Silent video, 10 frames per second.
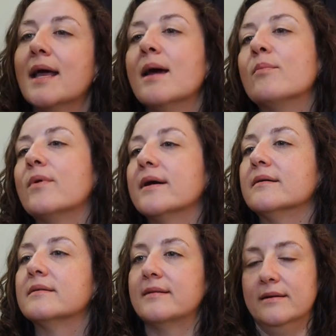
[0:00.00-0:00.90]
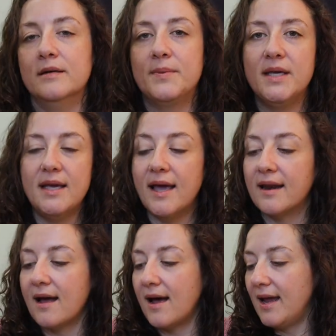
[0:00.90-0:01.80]
and Hemp Oil Therapy
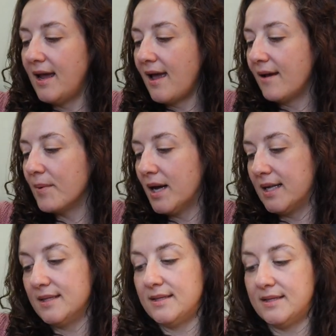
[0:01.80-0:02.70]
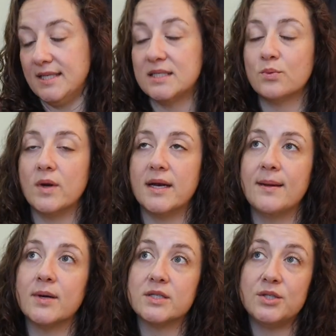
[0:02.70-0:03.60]
and I bought this one,
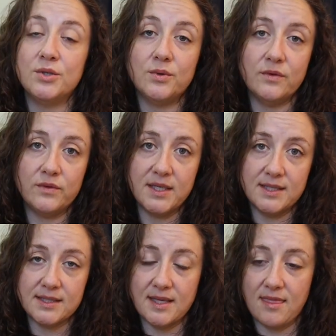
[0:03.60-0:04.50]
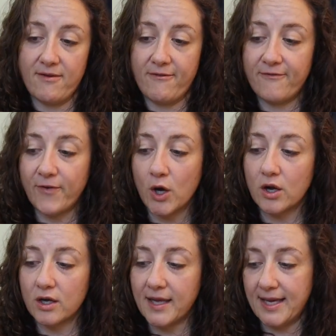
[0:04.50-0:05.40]
I bought two of these in the
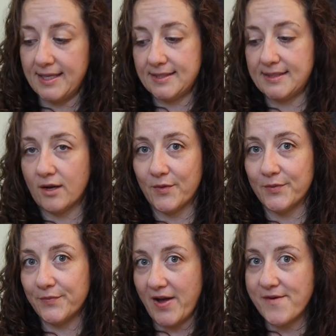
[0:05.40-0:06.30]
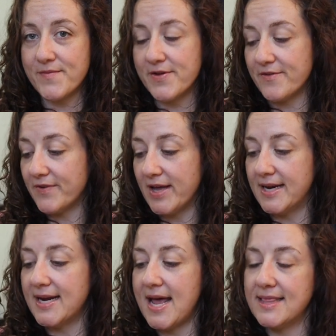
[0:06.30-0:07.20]
fall edit sale from
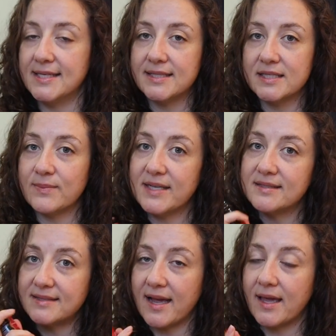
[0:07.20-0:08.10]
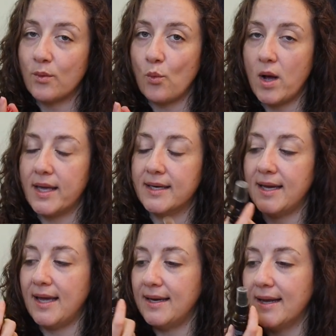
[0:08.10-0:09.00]
FabFitFun, and this is my second one,
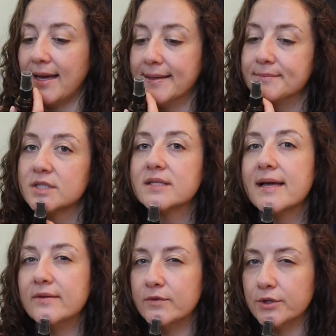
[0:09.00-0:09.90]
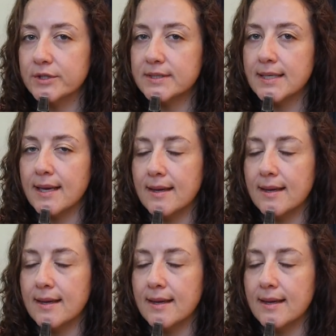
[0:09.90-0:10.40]
and I am just kind of nursing